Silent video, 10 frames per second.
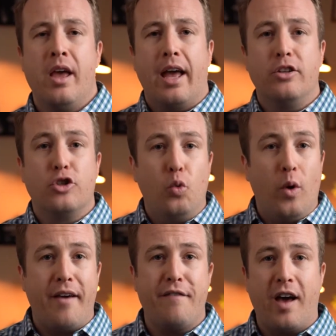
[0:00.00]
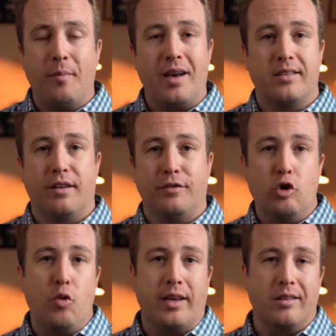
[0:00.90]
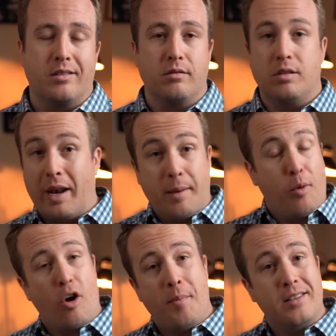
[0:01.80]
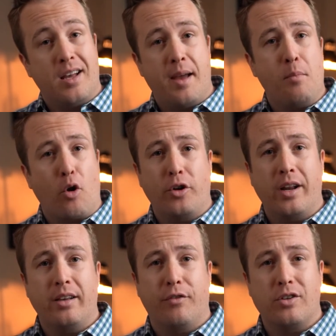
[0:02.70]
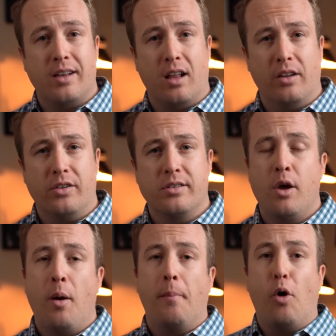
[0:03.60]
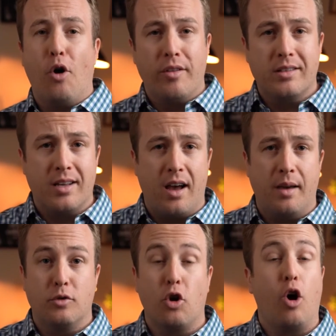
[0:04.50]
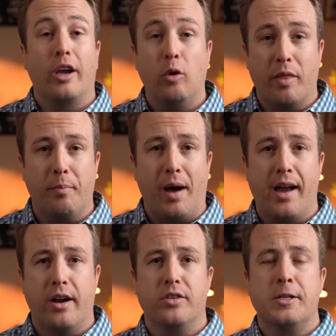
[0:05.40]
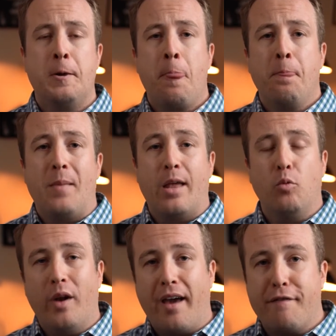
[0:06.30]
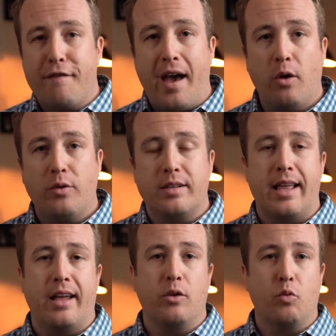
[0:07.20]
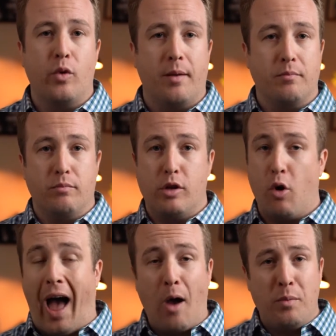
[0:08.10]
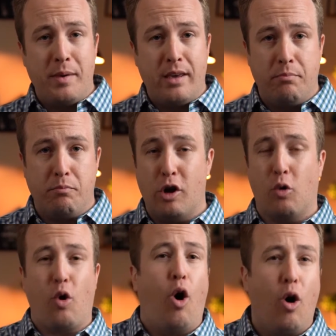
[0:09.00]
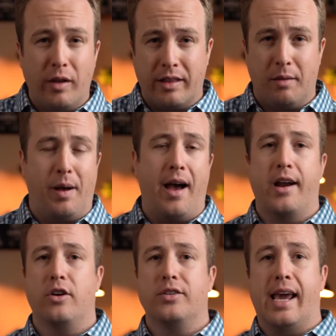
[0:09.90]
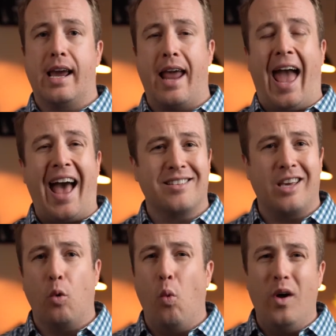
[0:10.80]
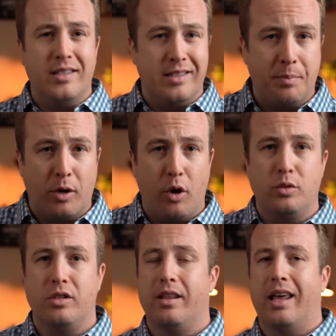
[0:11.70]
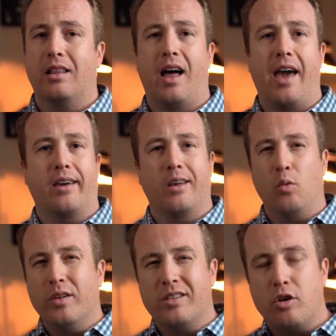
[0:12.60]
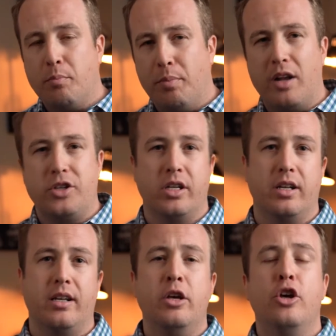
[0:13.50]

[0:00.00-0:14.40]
And so what I found myself doing is spending part of my time marketing for sellers, part of the time talking with buyers. And what I found is that when I would be, calling the buyers and asking what zip codes do they like and what's their budget and